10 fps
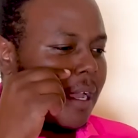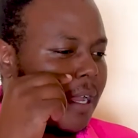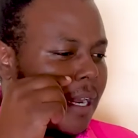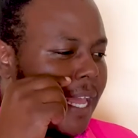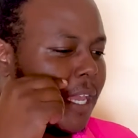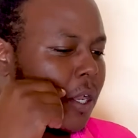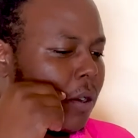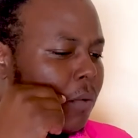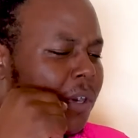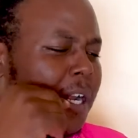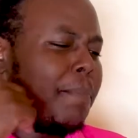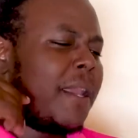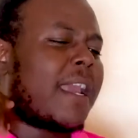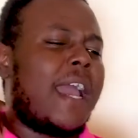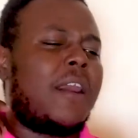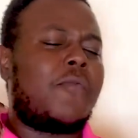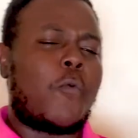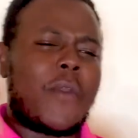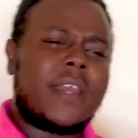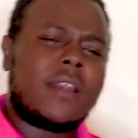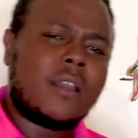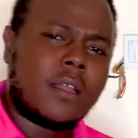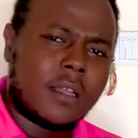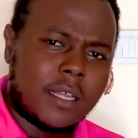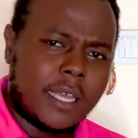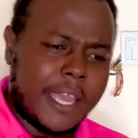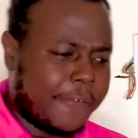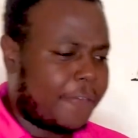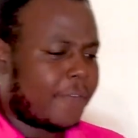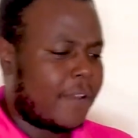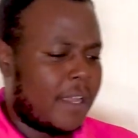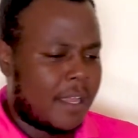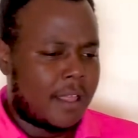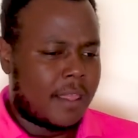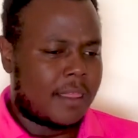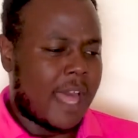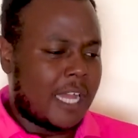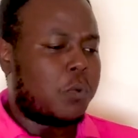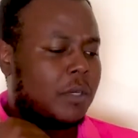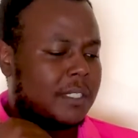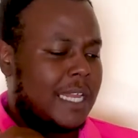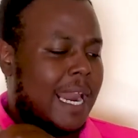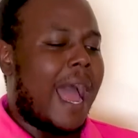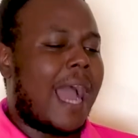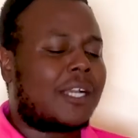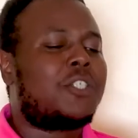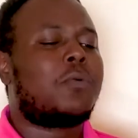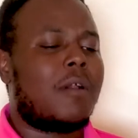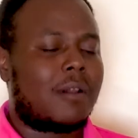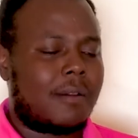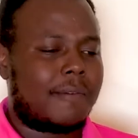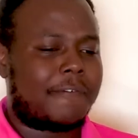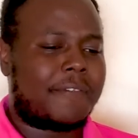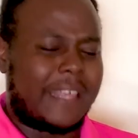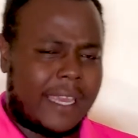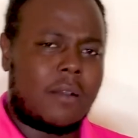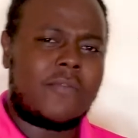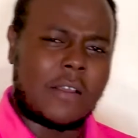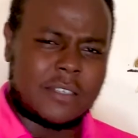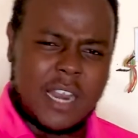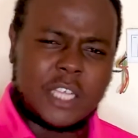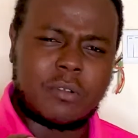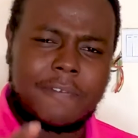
like, wouldn't it be kind of weird if that was an actual thing, that was an actual